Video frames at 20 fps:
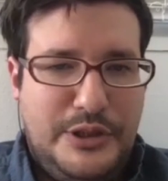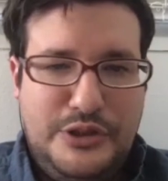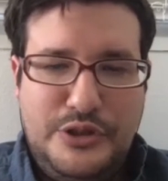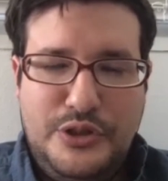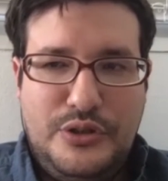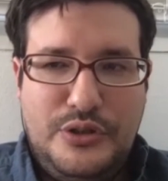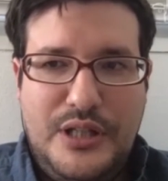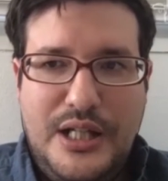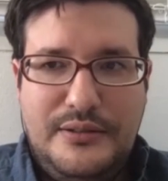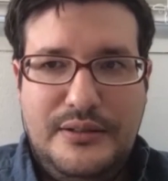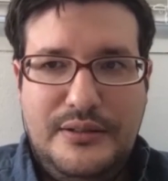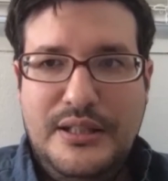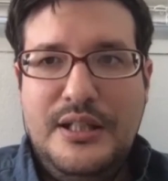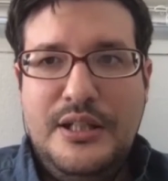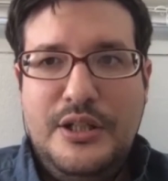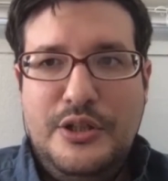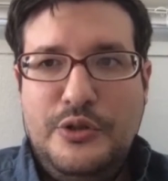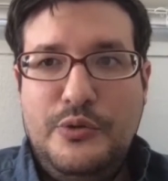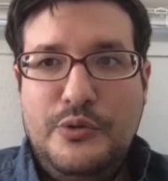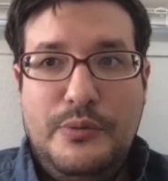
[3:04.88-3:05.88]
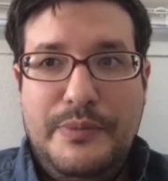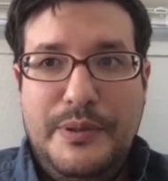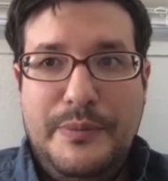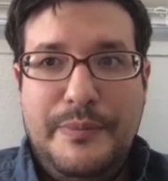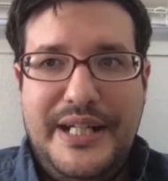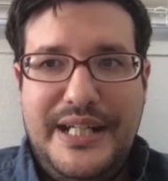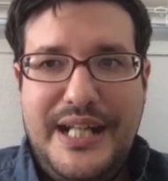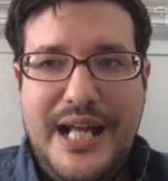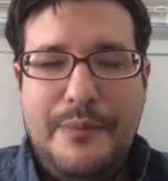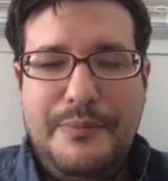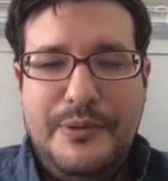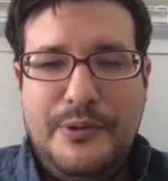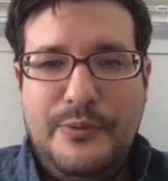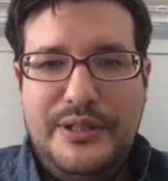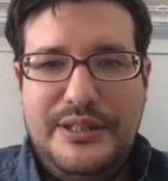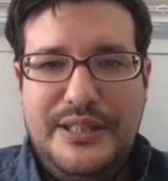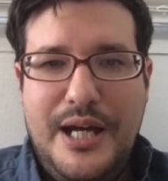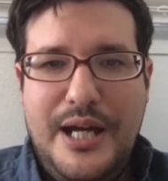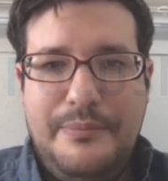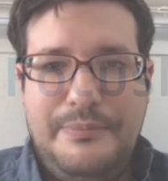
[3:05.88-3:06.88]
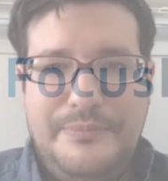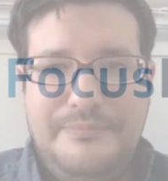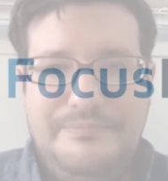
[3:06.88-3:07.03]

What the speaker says: sure that you will be very happy with the app.